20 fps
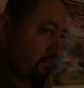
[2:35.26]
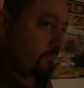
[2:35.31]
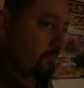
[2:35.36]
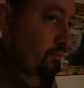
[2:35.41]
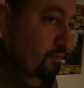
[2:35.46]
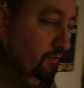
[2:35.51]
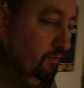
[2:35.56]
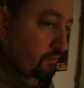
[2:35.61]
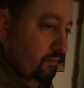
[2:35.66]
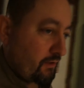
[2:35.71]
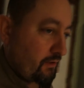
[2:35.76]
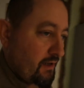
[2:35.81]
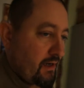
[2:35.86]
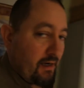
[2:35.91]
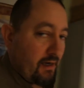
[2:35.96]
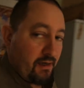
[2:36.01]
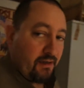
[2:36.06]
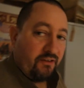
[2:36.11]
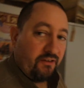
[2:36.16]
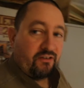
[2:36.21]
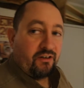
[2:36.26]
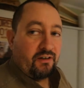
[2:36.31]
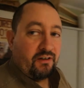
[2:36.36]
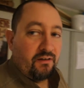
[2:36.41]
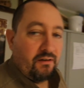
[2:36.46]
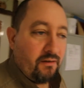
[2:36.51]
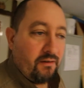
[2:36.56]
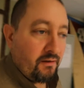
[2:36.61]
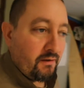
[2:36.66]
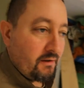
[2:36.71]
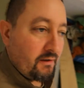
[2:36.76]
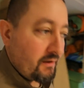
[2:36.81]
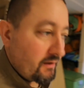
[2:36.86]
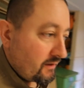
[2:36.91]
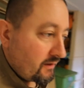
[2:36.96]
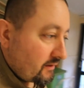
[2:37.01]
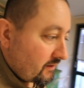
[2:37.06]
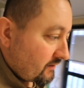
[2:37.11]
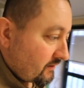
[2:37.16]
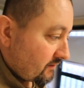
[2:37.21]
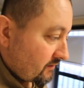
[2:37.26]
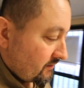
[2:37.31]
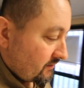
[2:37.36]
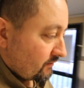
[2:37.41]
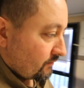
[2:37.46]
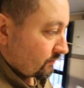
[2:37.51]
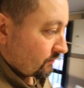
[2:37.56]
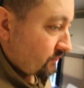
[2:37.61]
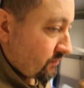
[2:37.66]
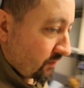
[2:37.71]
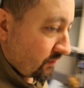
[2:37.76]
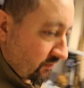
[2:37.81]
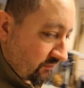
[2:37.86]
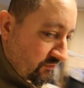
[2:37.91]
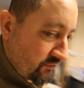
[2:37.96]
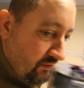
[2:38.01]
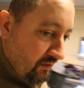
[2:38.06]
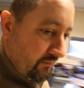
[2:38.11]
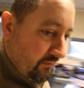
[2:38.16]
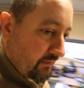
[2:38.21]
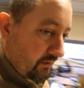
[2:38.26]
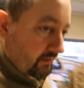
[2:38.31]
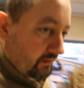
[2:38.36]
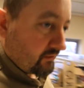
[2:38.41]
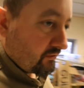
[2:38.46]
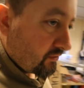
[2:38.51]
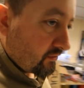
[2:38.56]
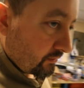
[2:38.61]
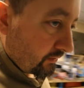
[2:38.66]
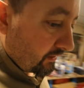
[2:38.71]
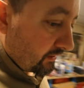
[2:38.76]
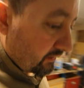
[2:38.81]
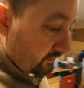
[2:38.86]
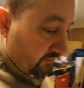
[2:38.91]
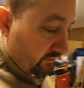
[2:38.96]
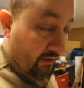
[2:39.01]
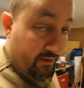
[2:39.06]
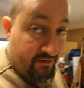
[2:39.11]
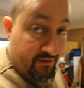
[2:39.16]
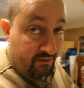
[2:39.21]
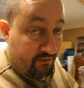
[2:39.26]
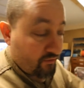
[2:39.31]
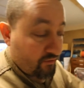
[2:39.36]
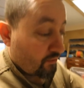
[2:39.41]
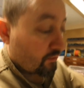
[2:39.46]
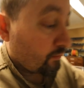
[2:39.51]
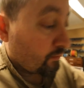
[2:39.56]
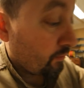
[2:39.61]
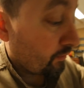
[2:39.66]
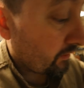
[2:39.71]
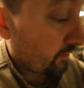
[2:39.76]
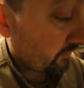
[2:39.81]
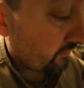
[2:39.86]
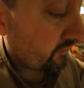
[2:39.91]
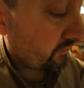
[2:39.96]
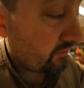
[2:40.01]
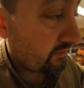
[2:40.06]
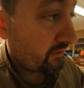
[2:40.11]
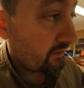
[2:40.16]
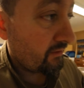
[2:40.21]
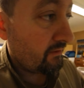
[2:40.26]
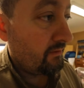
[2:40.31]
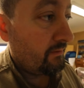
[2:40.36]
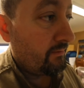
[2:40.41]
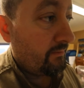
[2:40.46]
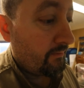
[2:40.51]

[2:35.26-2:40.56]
put all the eyes and all the other stuff in, so that it's actually going to work as a sail.